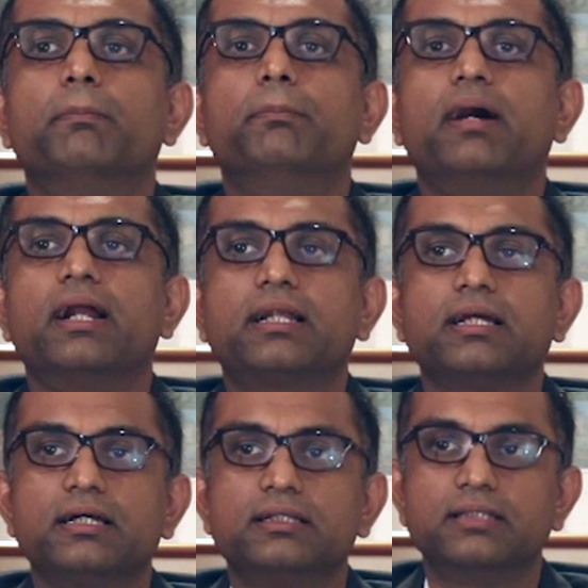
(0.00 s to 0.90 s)

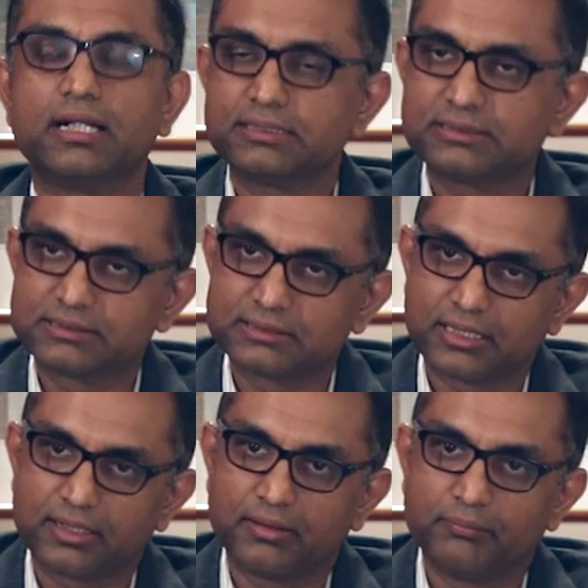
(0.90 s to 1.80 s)
But that is
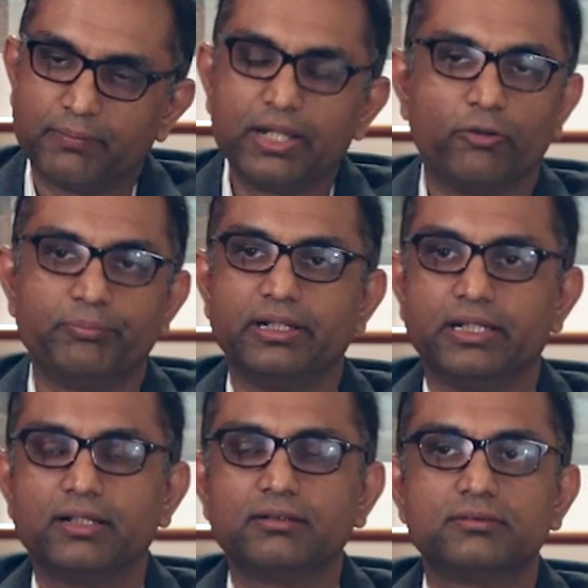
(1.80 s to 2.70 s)
my
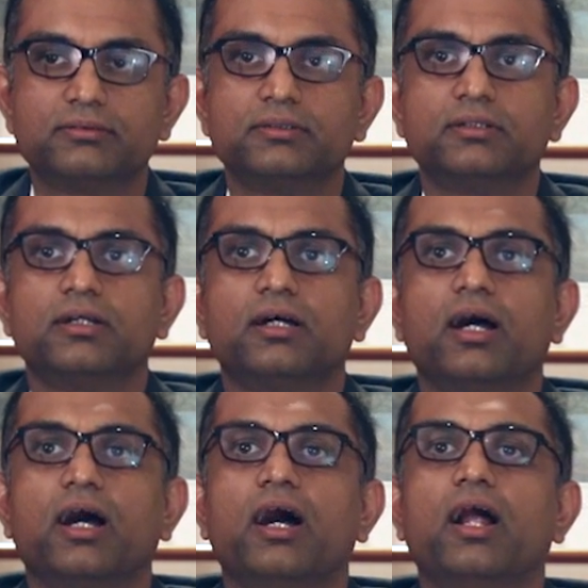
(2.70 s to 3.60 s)
opinion,
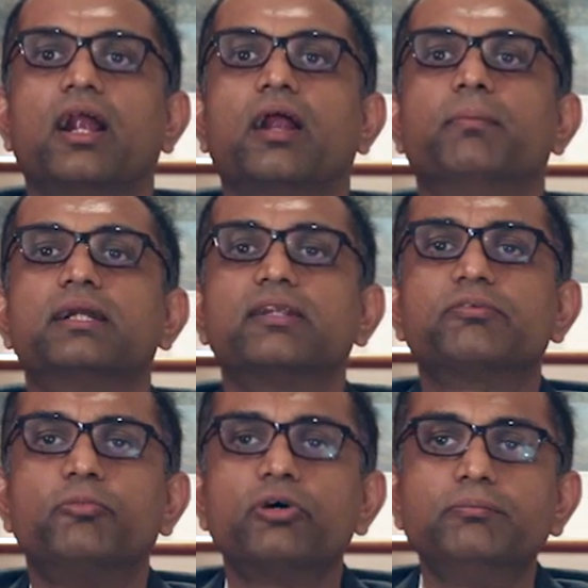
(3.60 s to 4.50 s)
but it
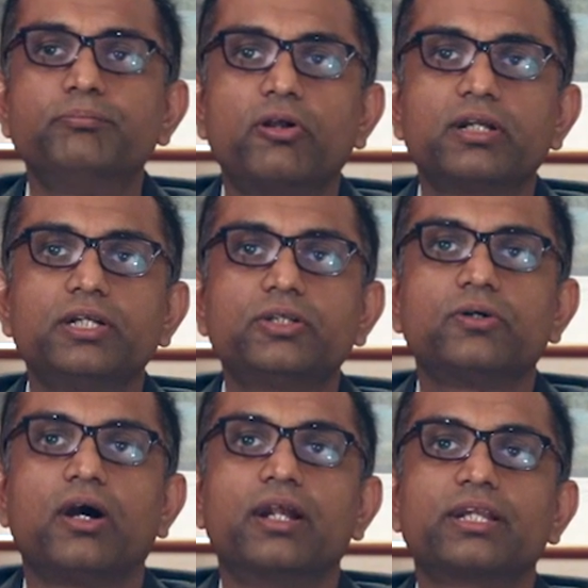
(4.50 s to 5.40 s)
is more important
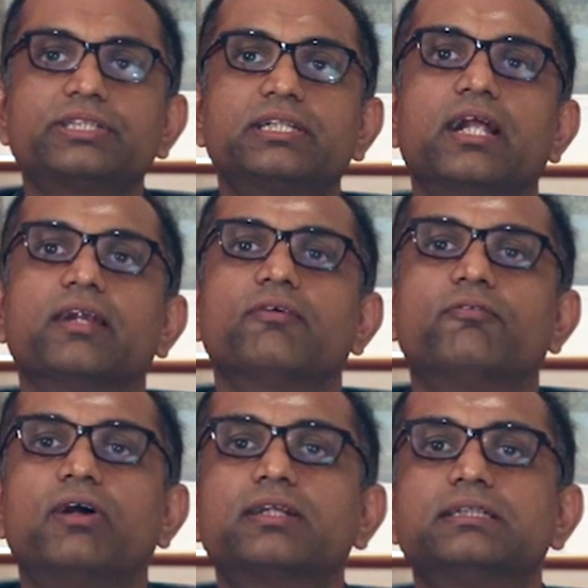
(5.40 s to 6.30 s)
to understand
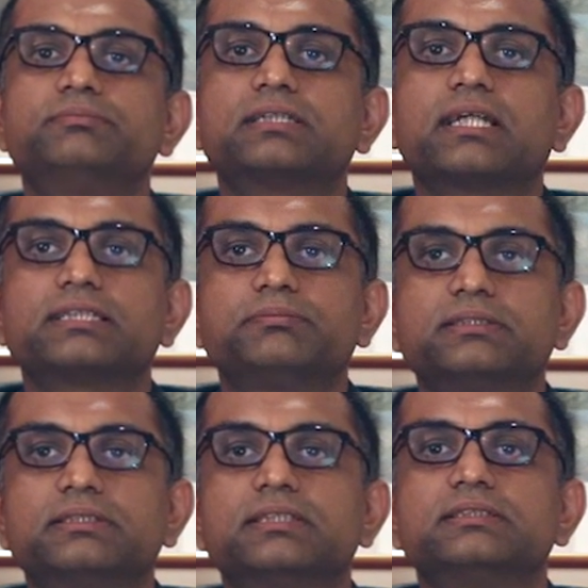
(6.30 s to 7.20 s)
what subject
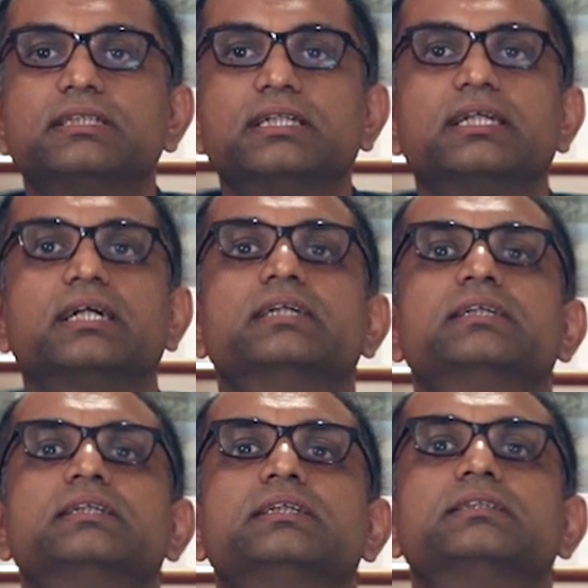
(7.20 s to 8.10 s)
experts in this area
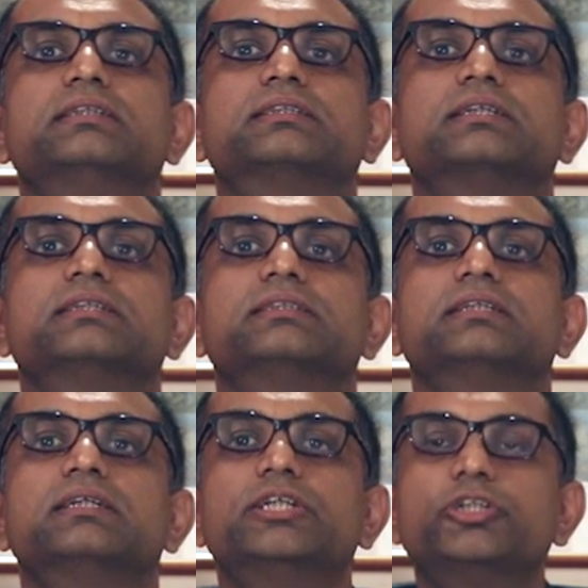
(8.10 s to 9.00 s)
such
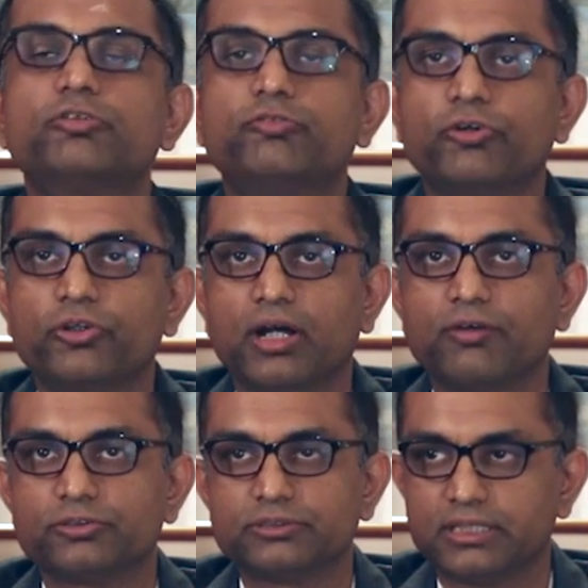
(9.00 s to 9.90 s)
as Tito Foyo
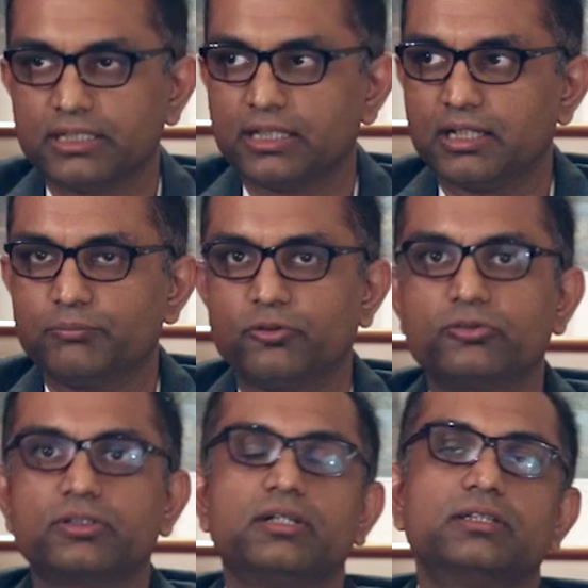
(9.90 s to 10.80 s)
have to say
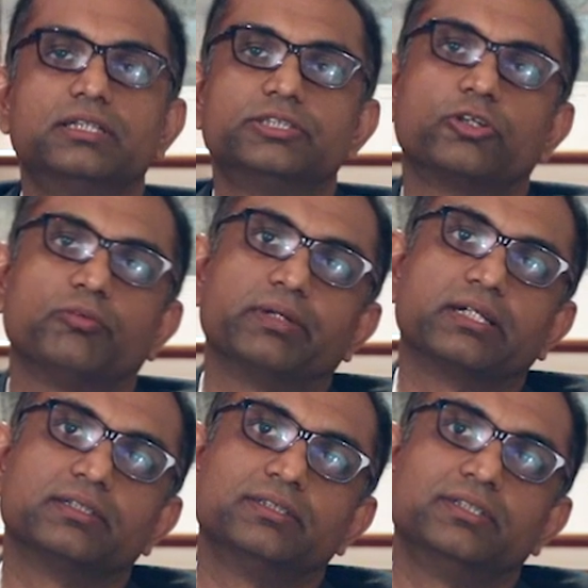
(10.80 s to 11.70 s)
about this topic.